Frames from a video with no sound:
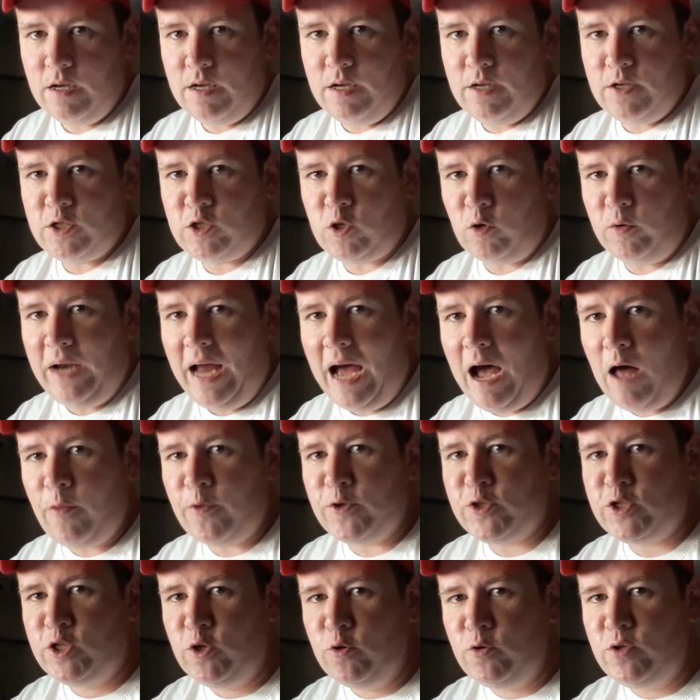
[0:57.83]
So now
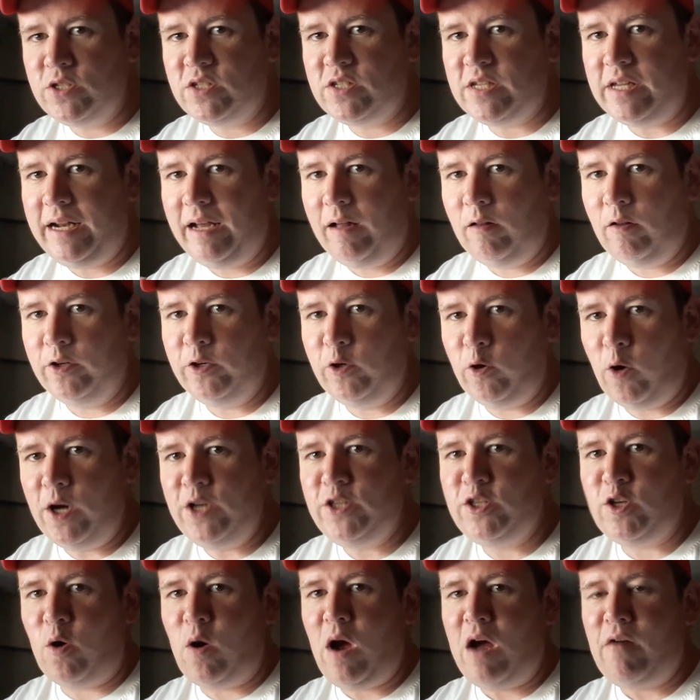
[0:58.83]
the students in Illinois
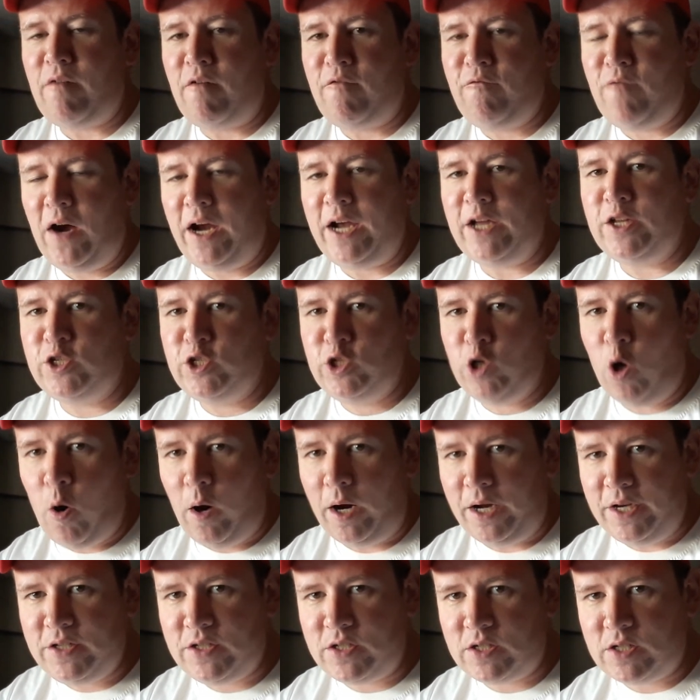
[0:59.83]
don't have a fucking
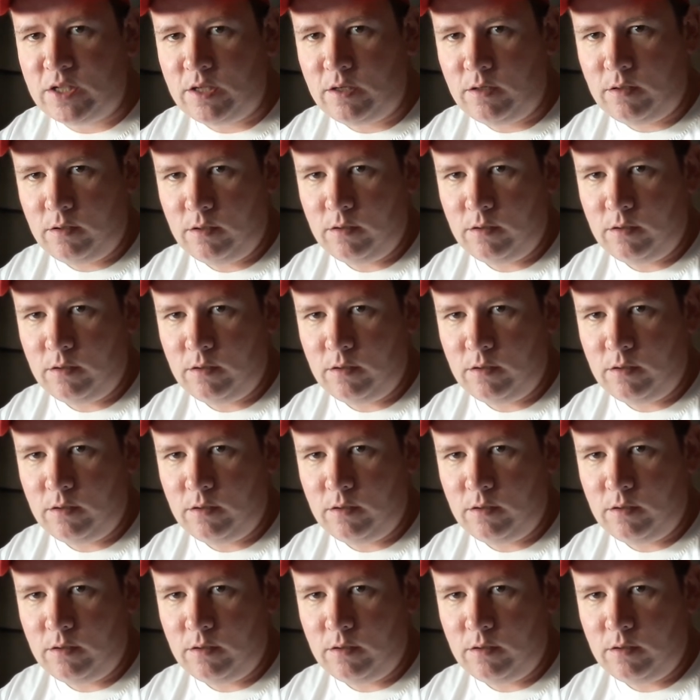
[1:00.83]
choice.